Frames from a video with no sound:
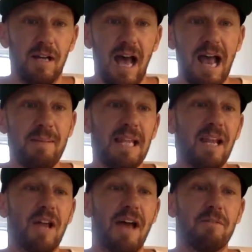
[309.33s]
I, I mean,
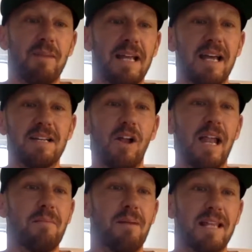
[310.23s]
literally hmm. everybody, it's all
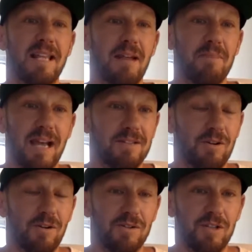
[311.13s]
anybody in the NBA
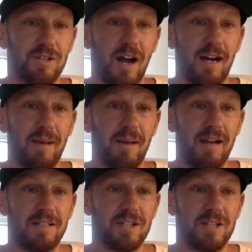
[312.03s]
circles are talking about
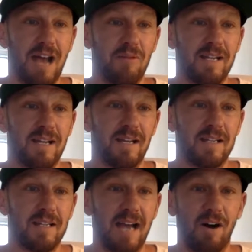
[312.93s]
is just how
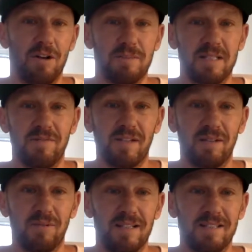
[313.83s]
ridiculous that call
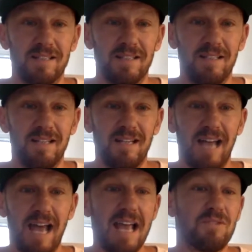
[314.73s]
specifically was.
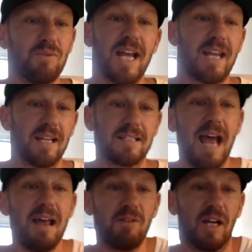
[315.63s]
Okay. It's ridiculous.
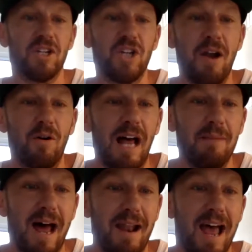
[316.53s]
I look in general. I'm
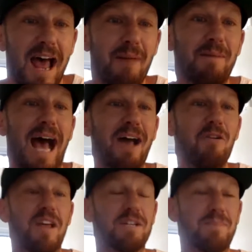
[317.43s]
not a. I'm a guy
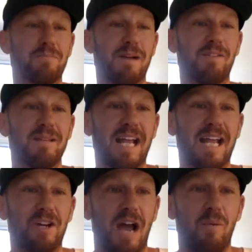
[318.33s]
who thinks Patrick Beverley. This guy
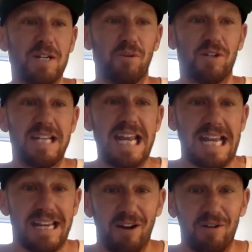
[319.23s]
took out Westbrook's knee.
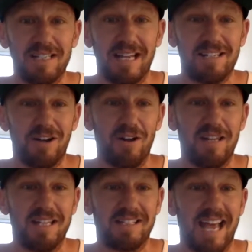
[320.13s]
You know, he started
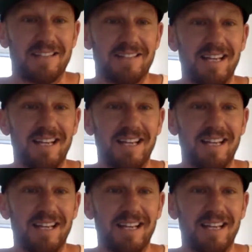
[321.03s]
this right. guy.